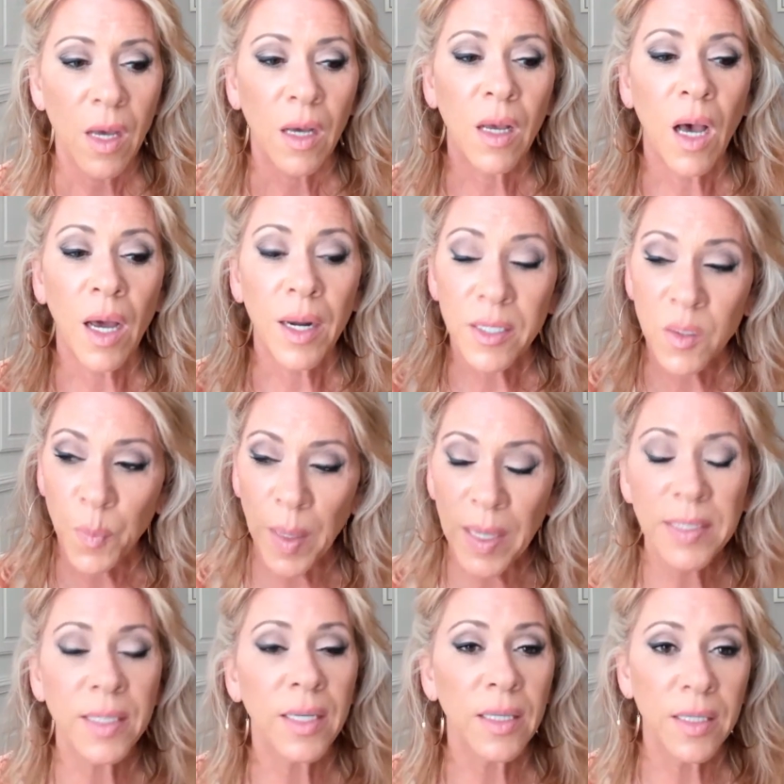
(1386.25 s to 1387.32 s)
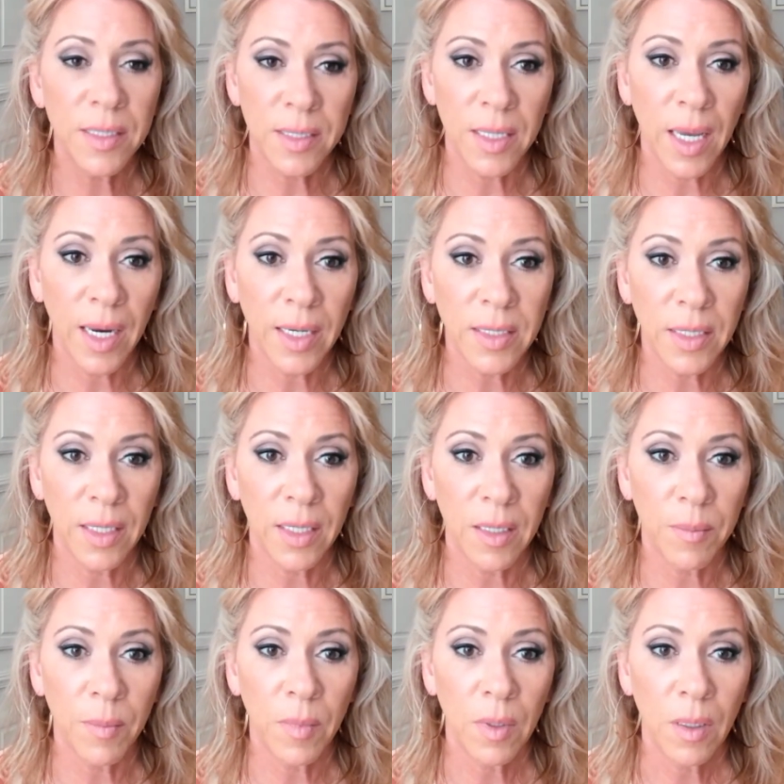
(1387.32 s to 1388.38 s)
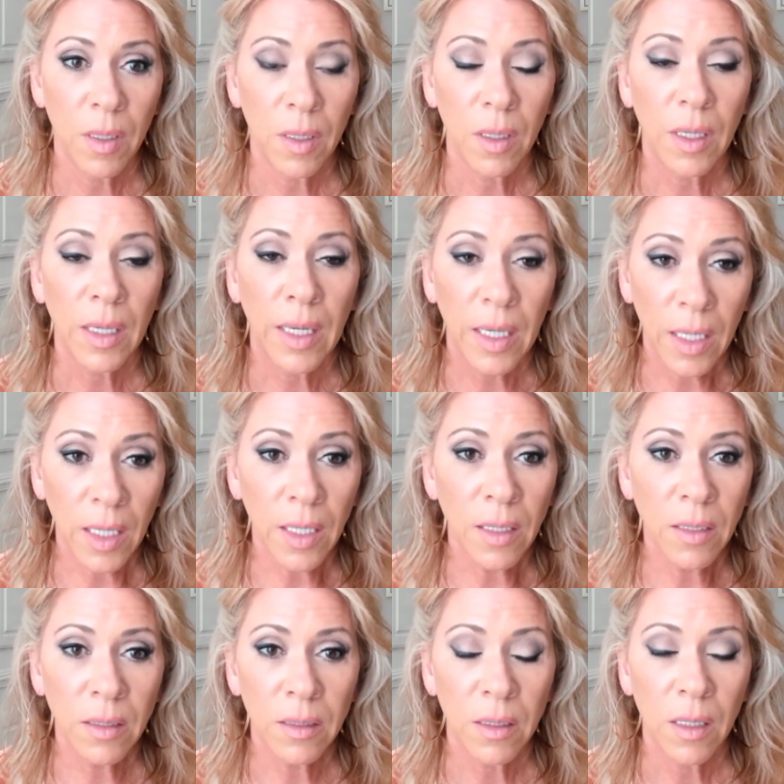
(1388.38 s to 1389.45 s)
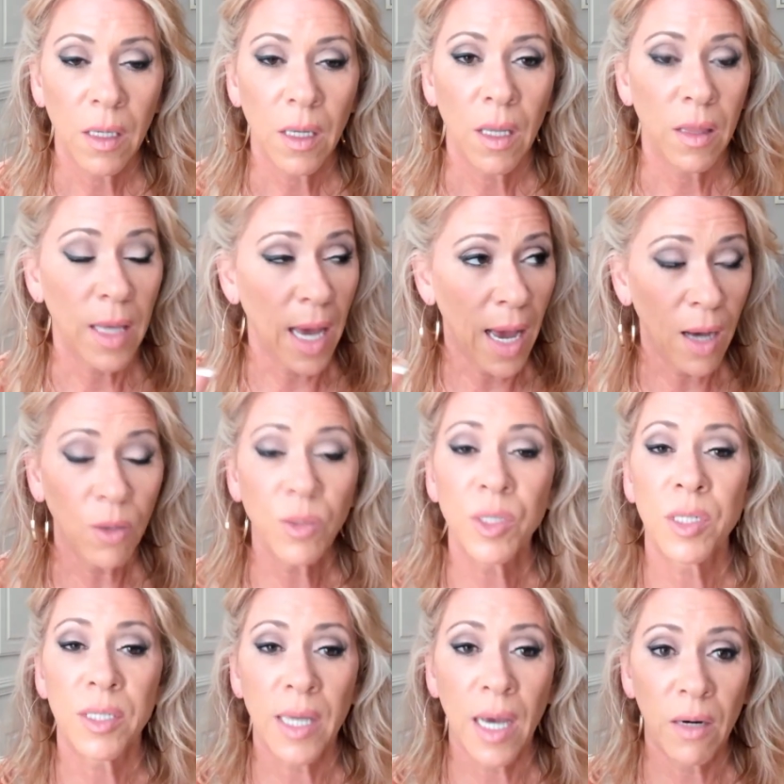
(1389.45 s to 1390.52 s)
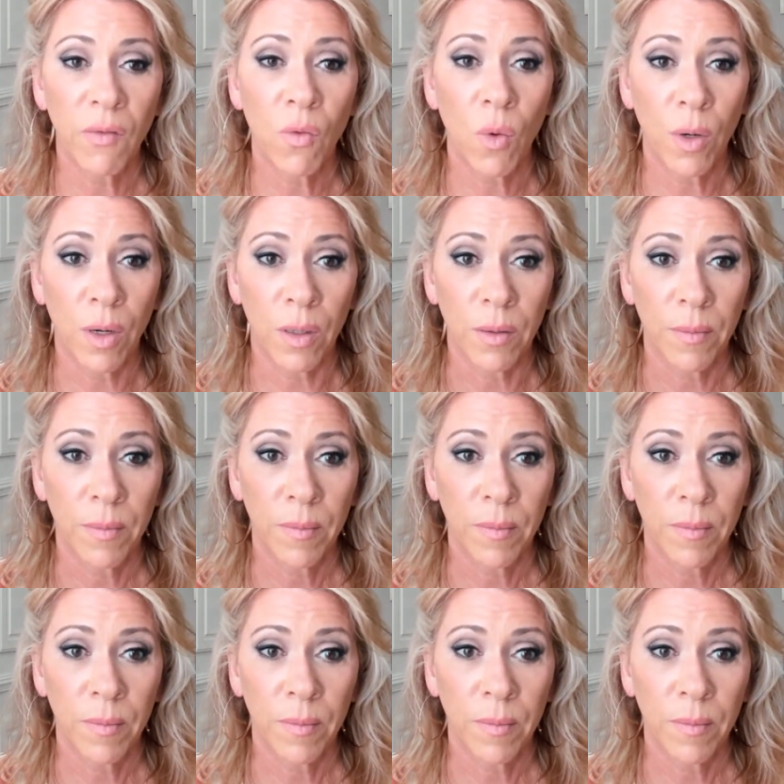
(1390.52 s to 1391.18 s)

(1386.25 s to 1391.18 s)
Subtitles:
God is basically saying to him, Gideon, the house is out of order,